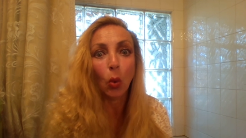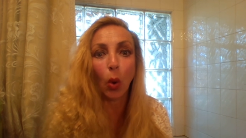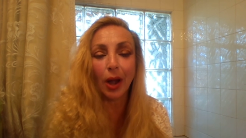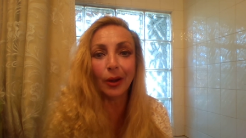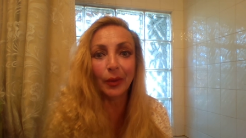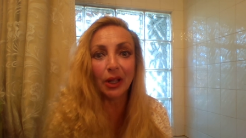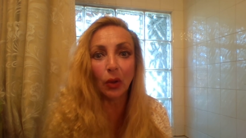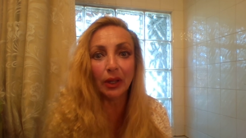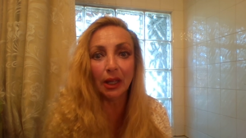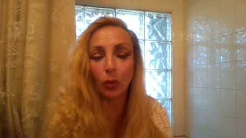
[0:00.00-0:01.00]
Why aren't we
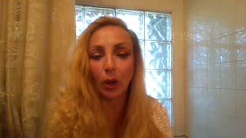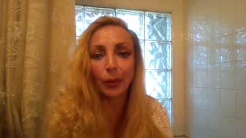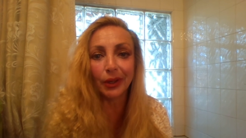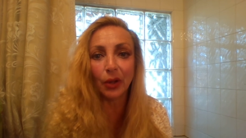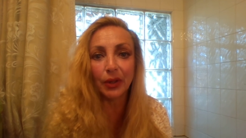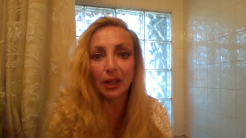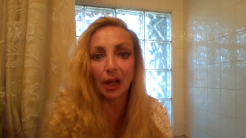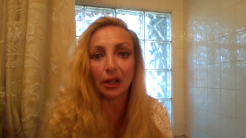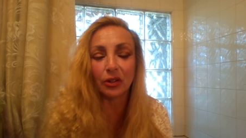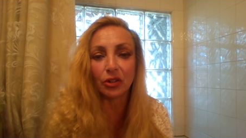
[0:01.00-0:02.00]
going in? Why aren't we going in?
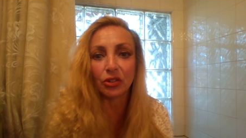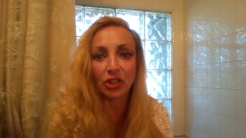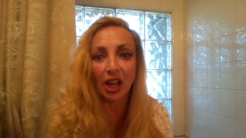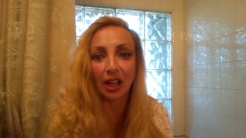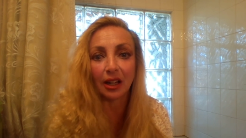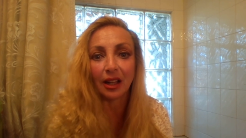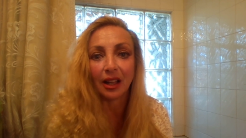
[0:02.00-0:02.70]
I don't understand.